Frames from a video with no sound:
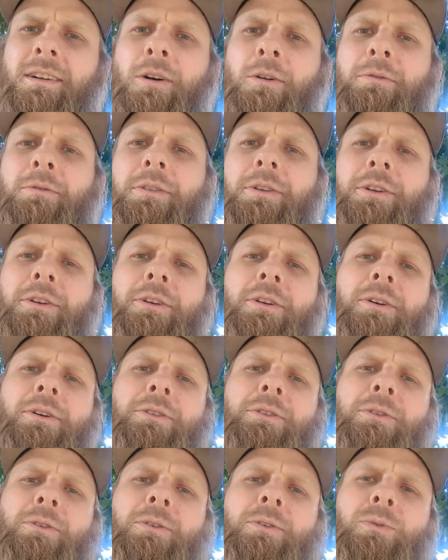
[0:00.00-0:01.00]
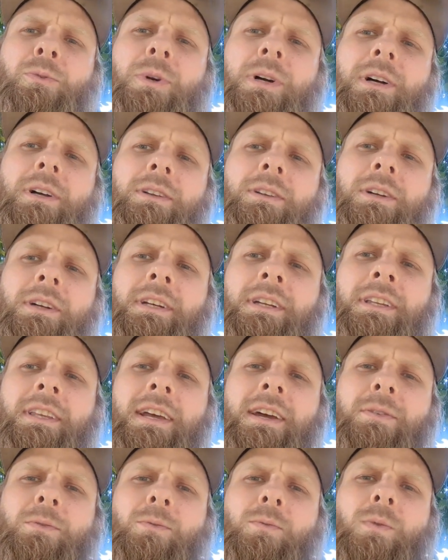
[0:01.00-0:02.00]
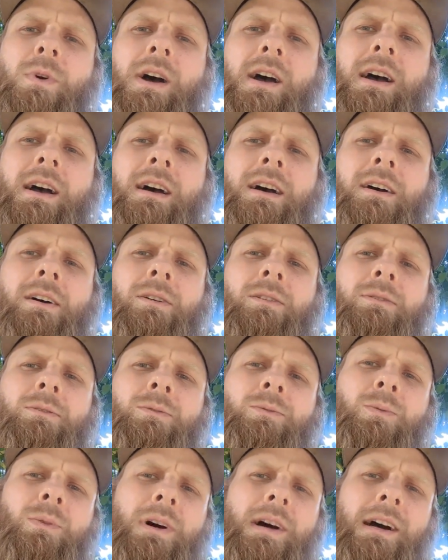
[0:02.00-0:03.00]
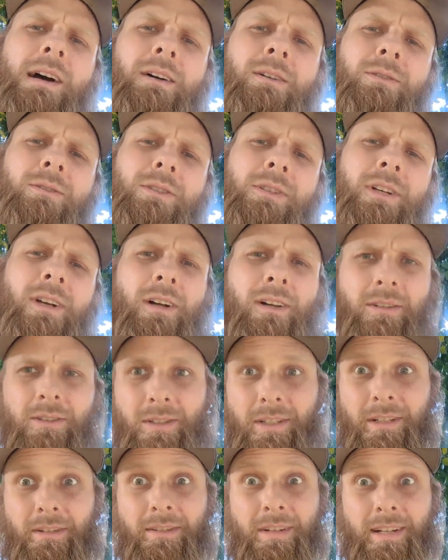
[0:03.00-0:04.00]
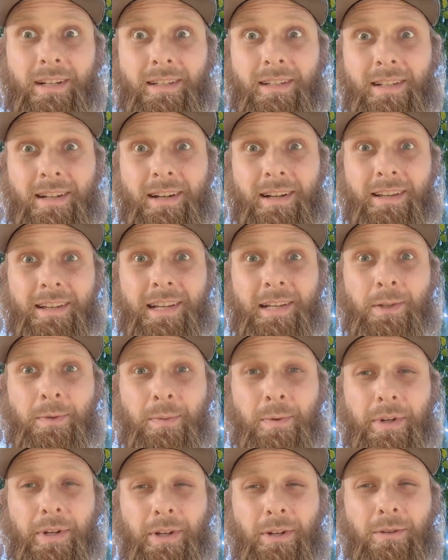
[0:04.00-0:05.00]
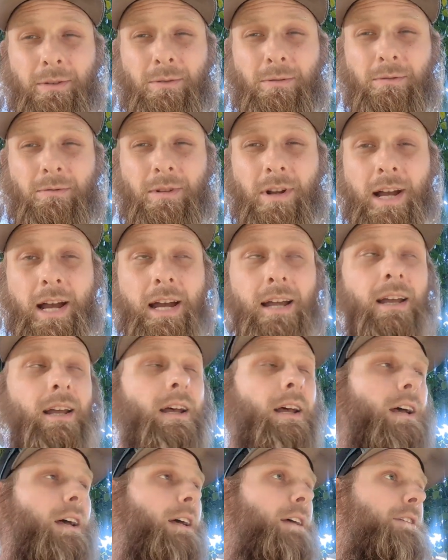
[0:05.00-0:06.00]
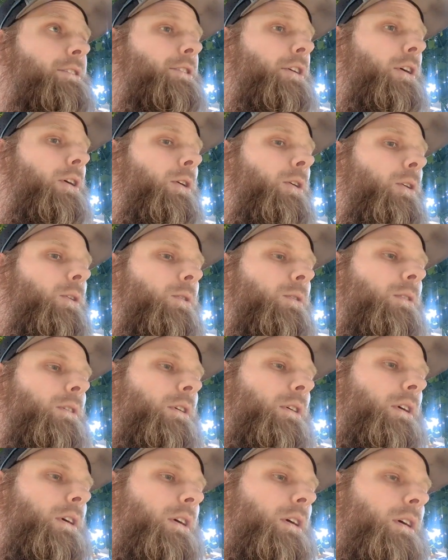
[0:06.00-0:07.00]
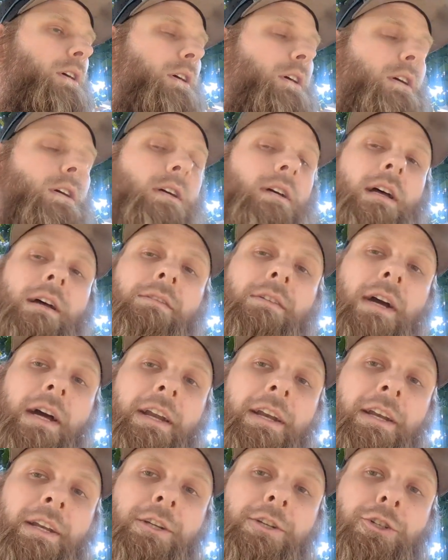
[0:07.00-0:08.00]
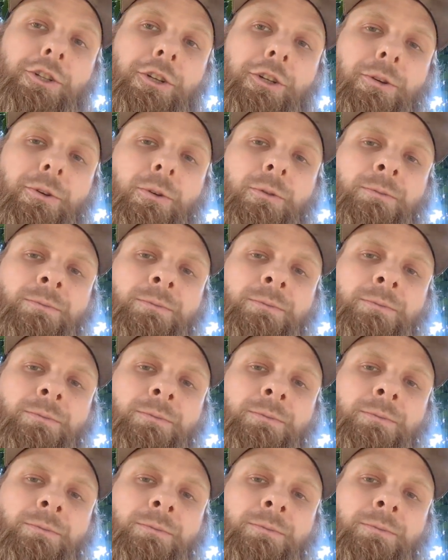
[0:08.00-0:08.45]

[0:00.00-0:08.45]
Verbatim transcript: hopefully you are doing well look at that wild wild coloring right there that's pretty cool right so i've got an issue